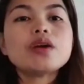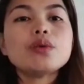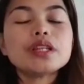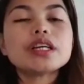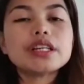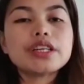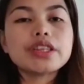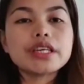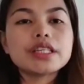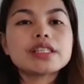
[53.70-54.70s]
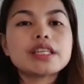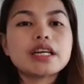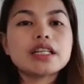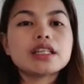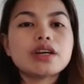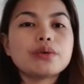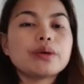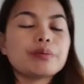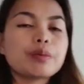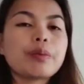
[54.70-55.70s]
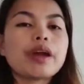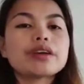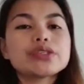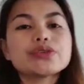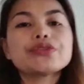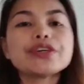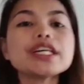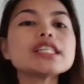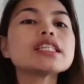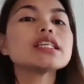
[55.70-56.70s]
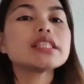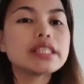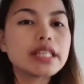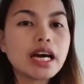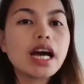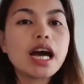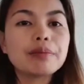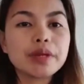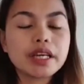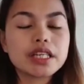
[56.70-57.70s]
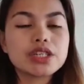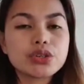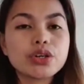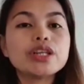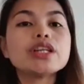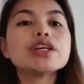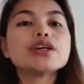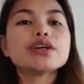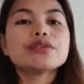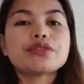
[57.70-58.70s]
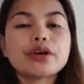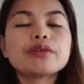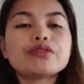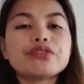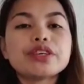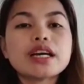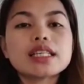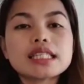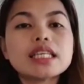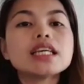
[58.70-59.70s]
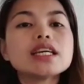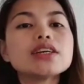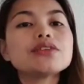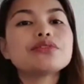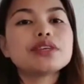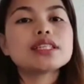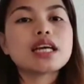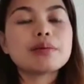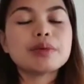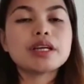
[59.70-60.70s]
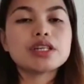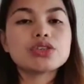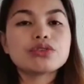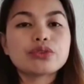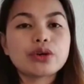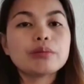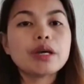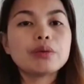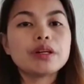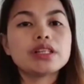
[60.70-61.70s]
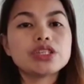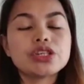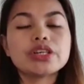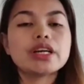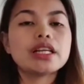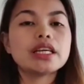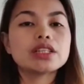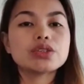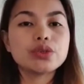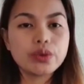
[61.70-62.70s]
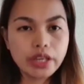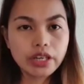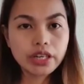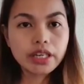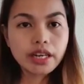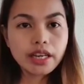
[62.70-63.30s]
what are the things that we prepare? So first is the application form, Singin visa application form. I will share a link to you here